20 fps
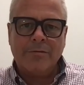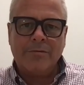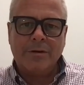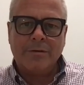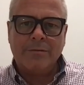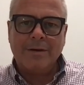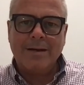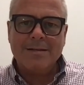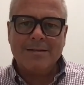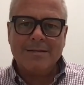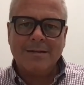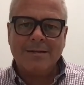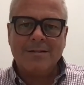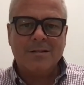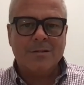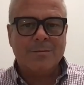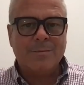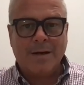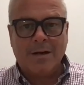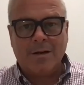for our residents
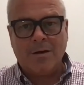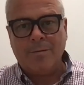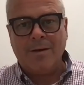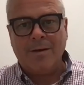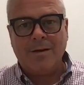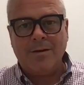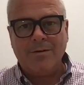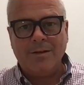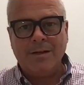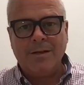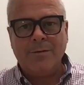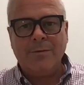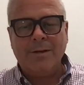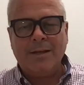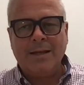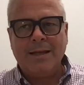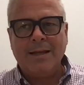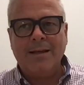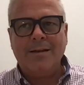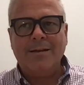is paramount. And we
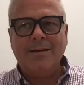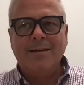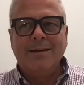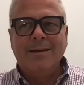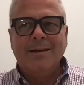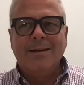can't